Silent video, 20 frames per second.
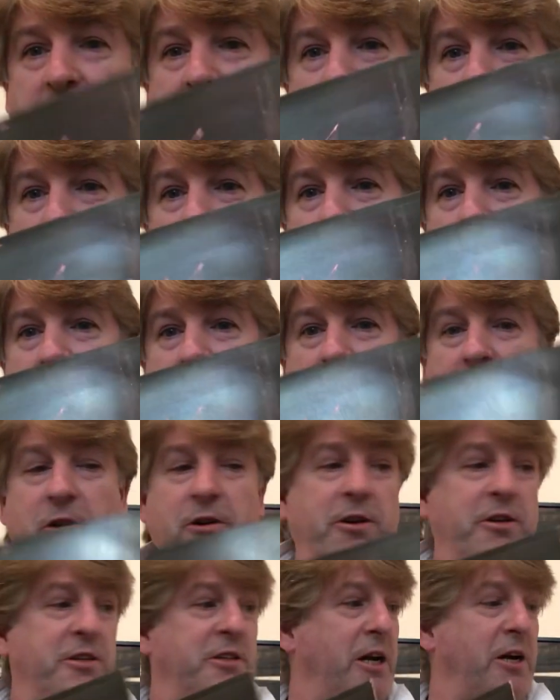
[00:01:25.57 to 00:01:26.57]
the
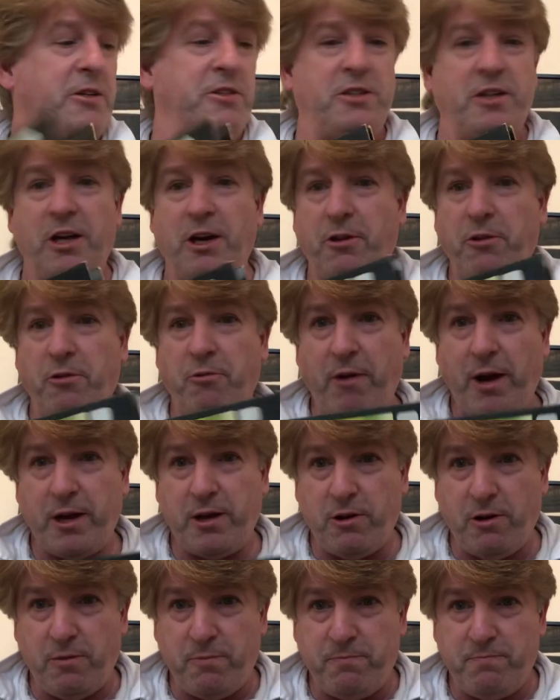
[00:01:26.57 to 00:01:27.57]
record is actually on the
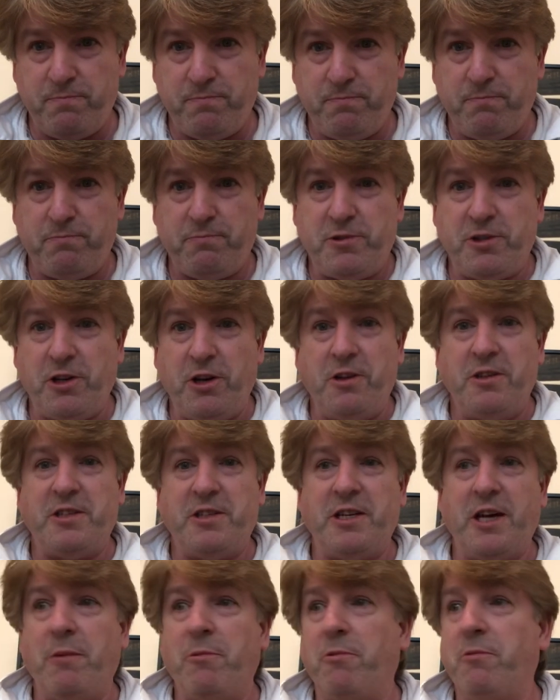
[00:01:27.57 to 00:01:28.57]
record
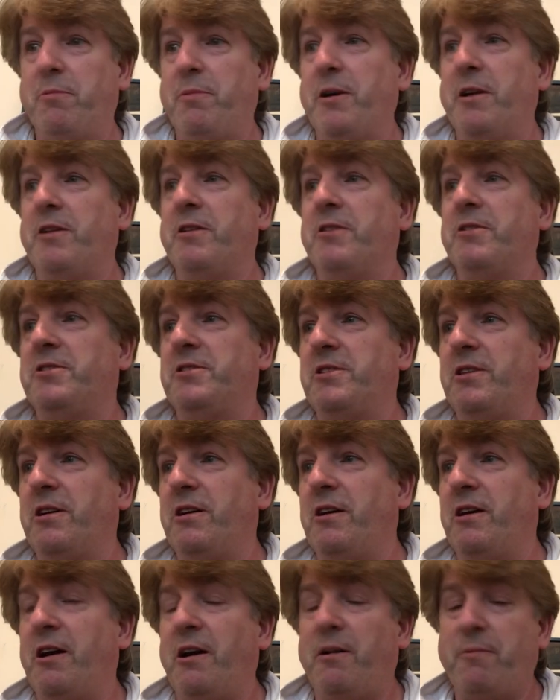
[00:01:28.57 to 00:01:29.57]
turntable because
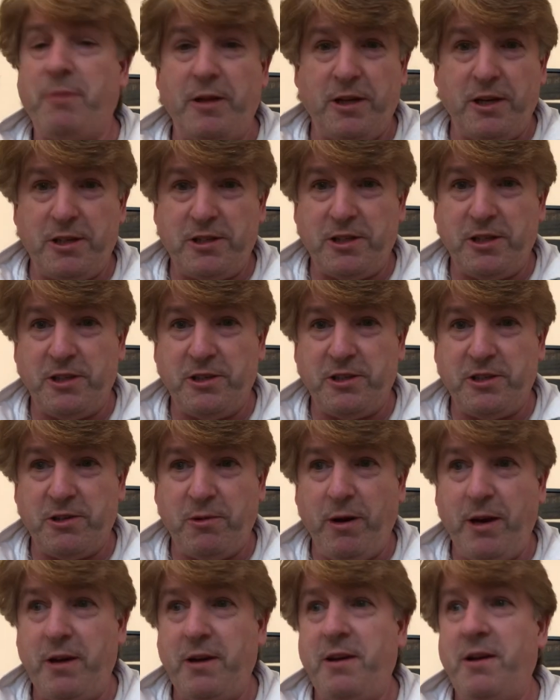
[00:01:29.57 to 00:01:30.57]
I've been listening to
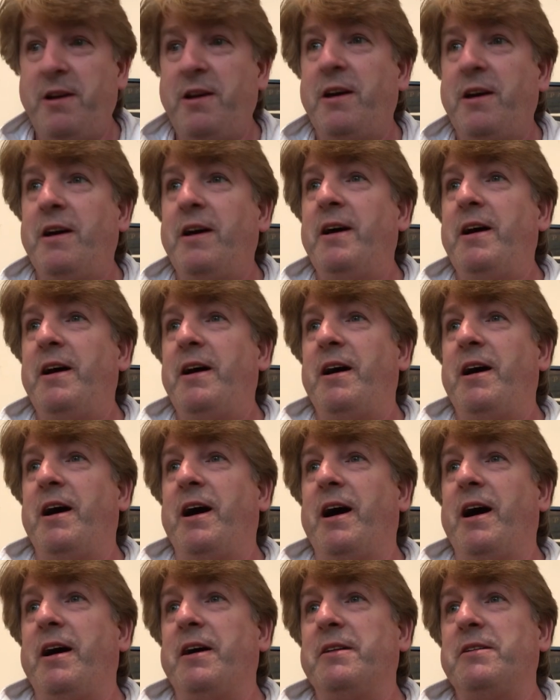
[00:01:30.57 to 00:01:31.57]
it,
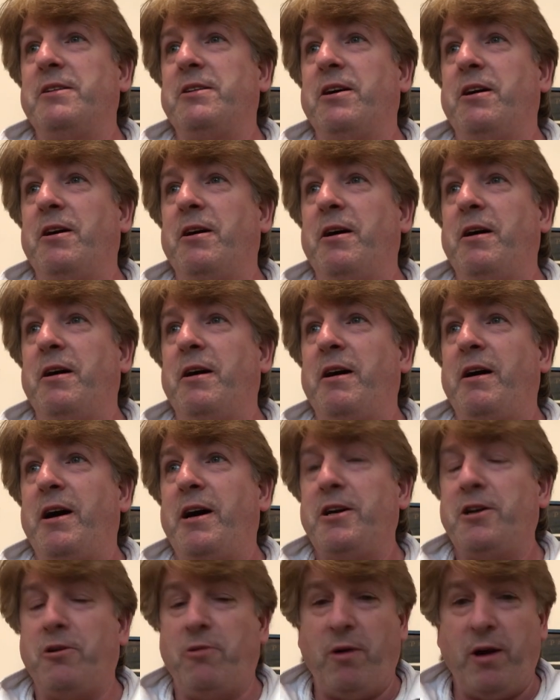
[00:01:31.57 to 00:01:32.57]
and
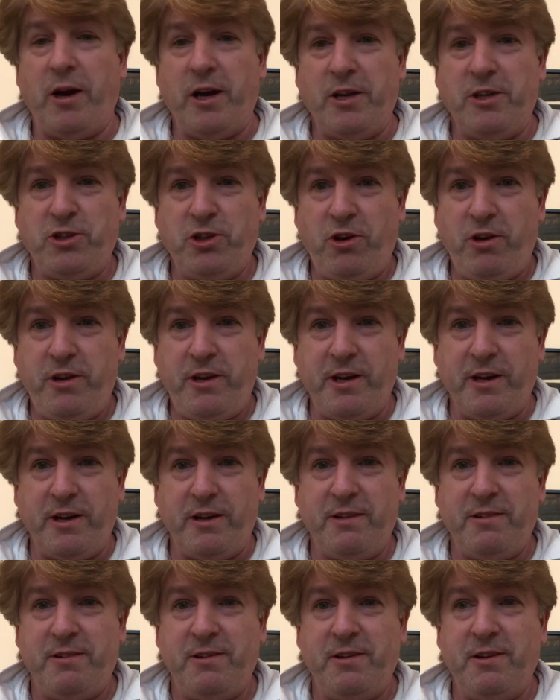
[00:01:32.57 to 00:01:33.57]
I quite enjoyed it.
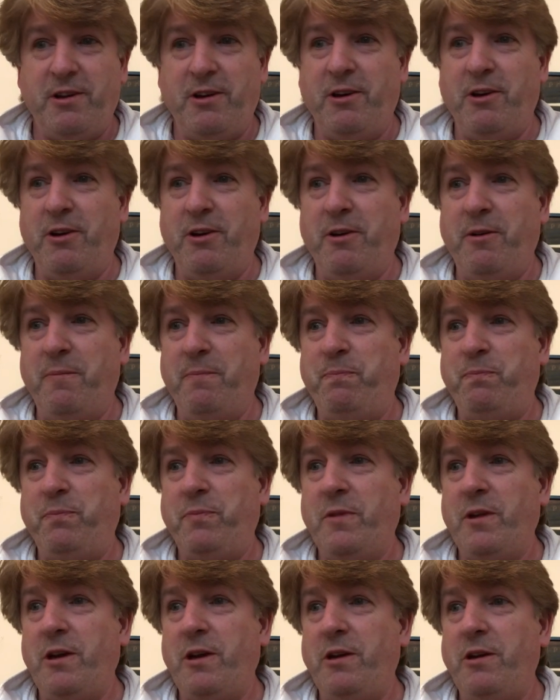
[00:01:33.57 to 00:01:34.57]
You
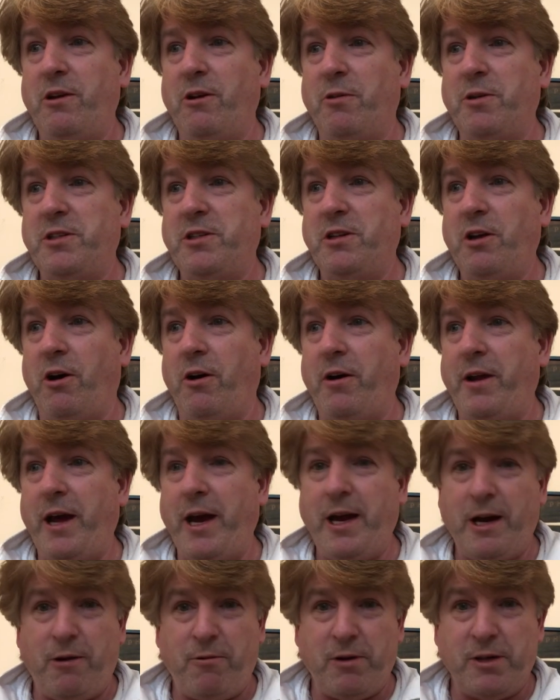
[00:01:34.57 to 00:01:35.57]
know, it's not an
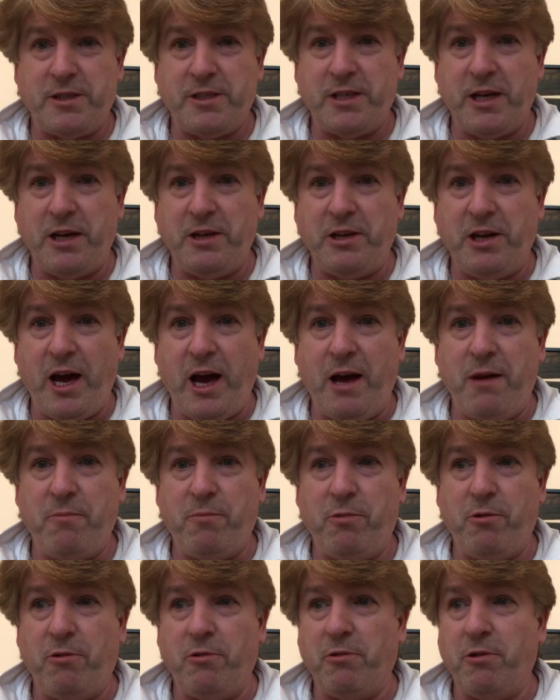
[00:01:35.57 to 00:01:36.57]
8 out of 10 yet,
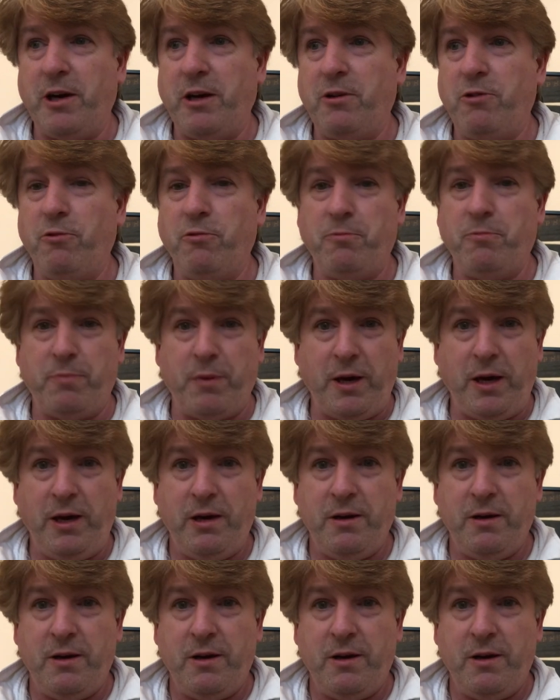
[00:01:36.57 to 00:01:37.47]
but it could be.